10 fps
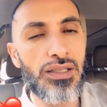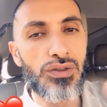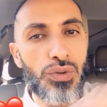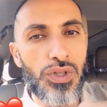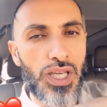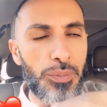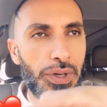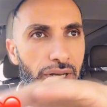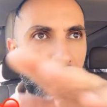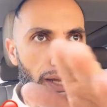to keep
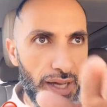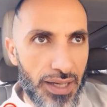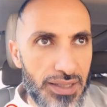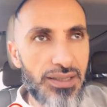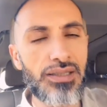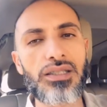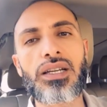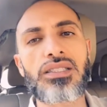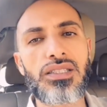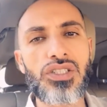a nice
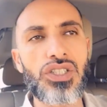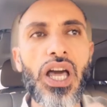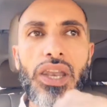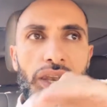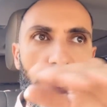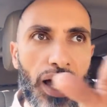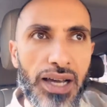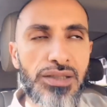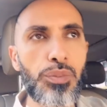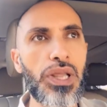transition, a
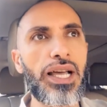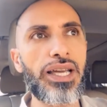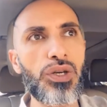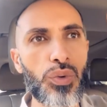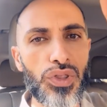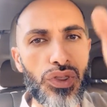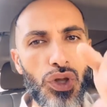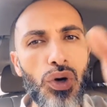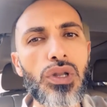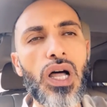nice blend with
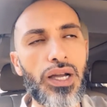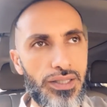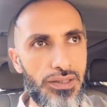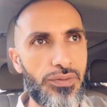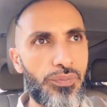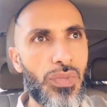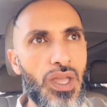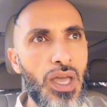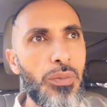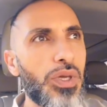no line.
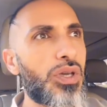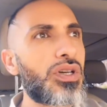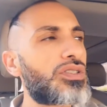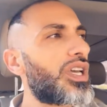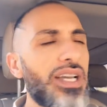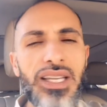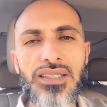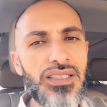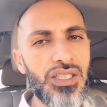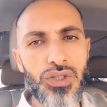Because you're gonna
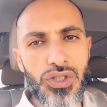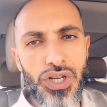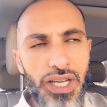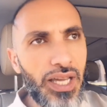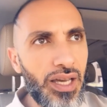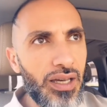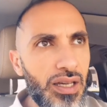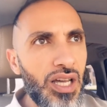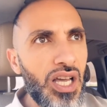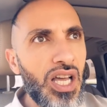see your gray hair,
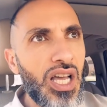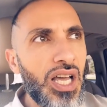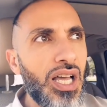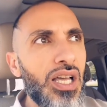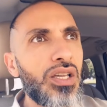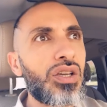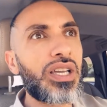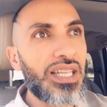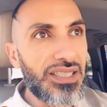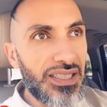you're
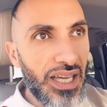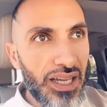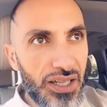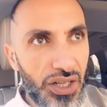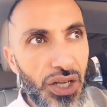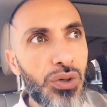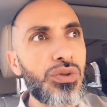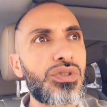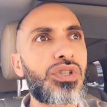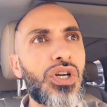gonna see a gray
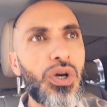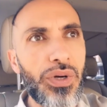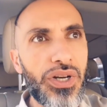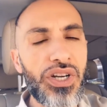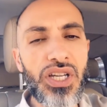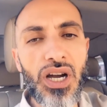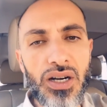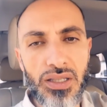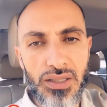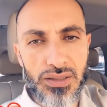root growing
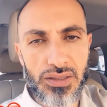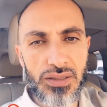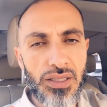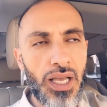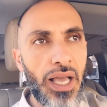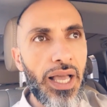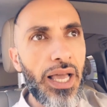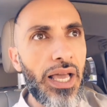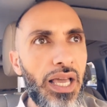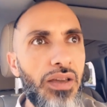regardless
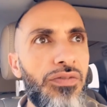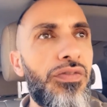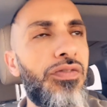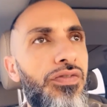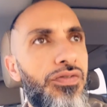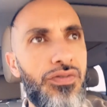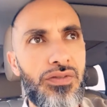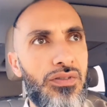if